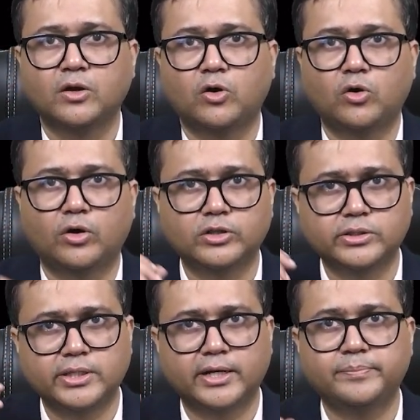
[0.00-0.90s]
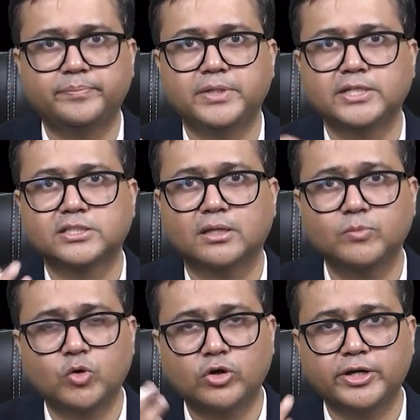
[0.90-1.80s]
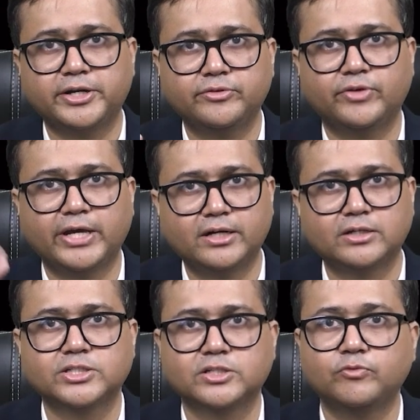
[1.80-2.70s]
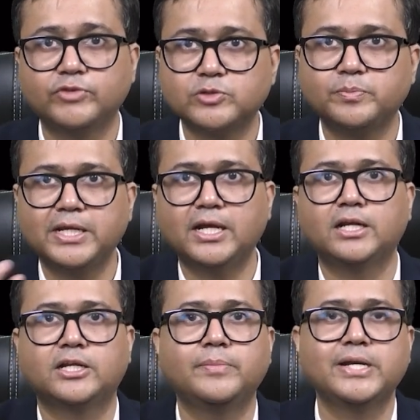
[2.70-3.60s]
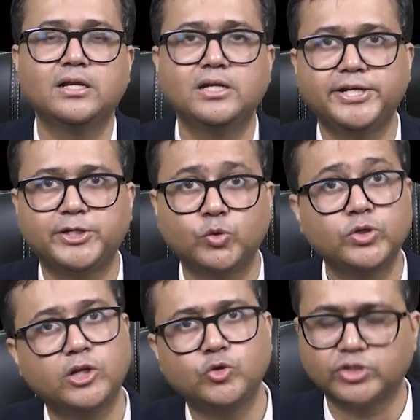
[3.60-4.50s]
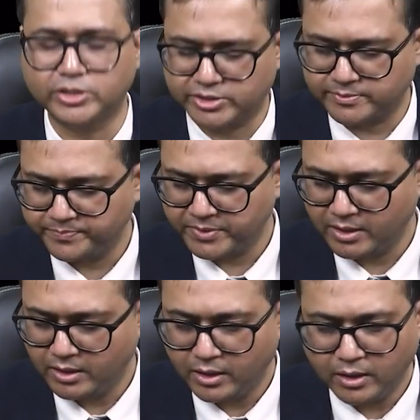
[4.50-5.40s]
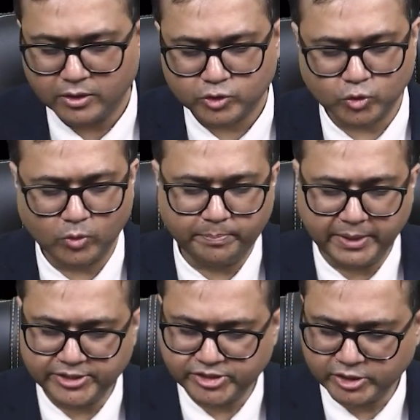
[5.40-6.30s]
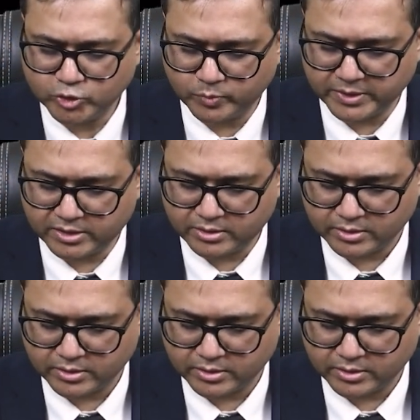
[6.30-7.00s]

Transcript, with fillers: or there is some cognitive errors which may ultimately lead to delusions. So patients with